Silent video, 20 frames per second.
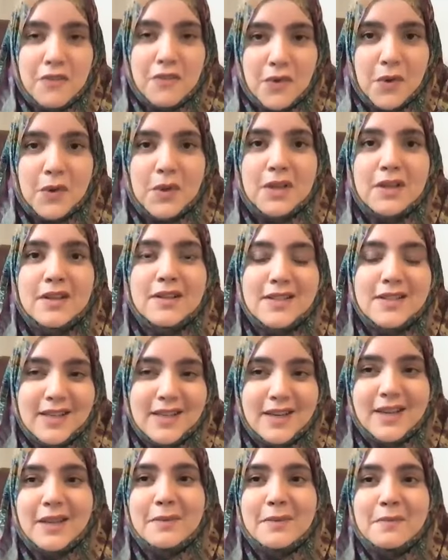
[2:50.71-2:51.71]
full
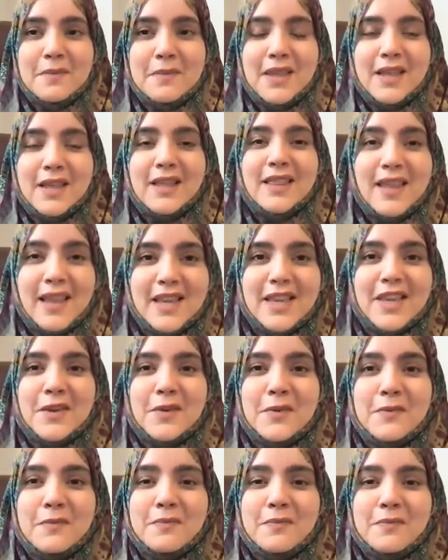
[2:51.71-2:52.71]
time. Thank
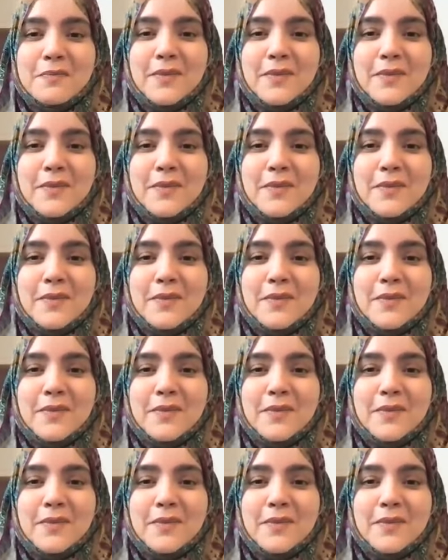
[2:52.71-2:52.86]
you.